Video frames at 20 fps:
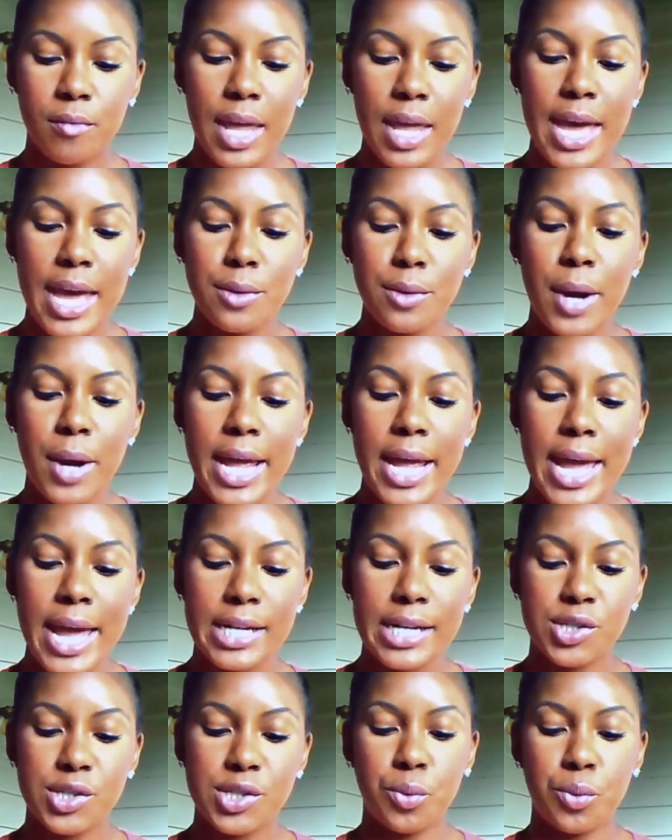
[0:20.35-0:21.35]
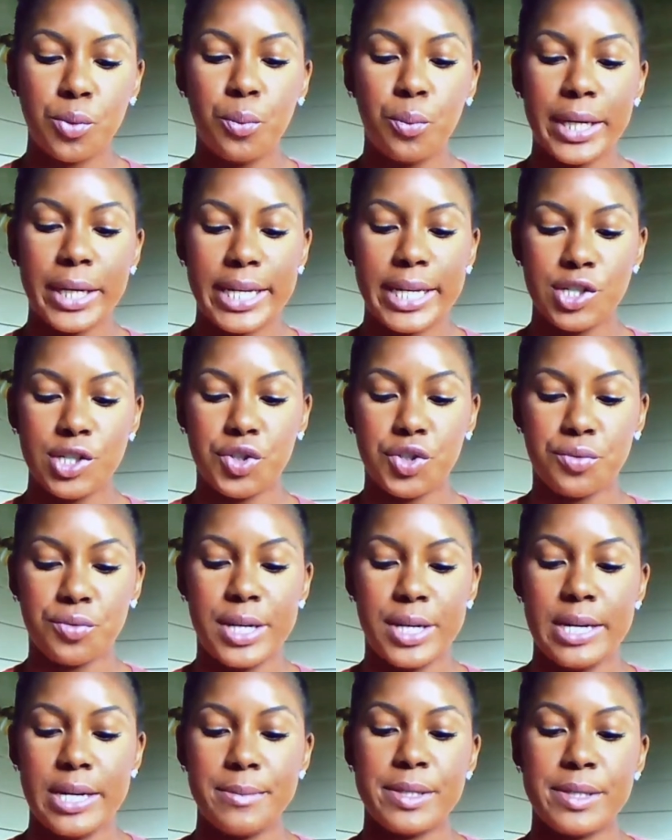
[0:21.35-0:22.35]
NYX Wicked
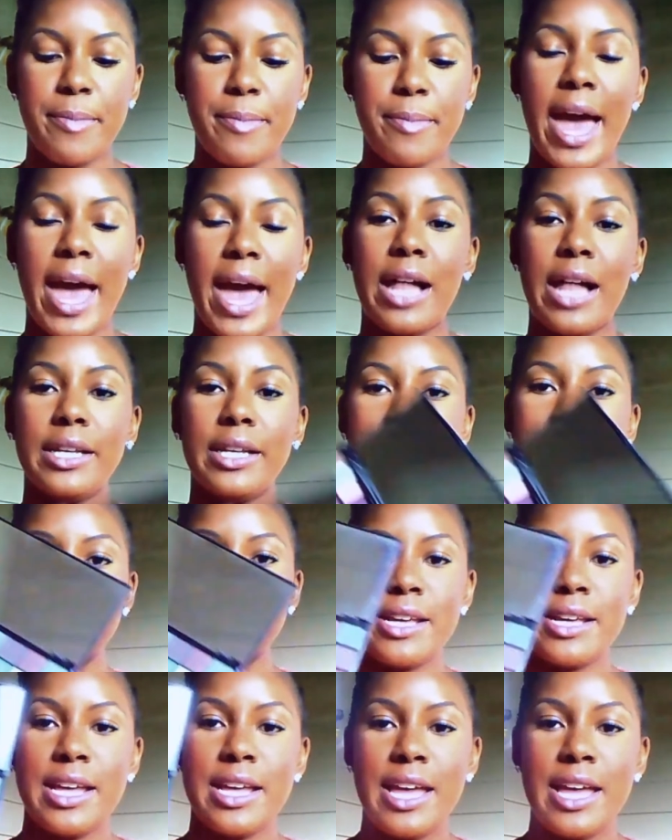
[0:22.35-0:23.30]
Dreams palette.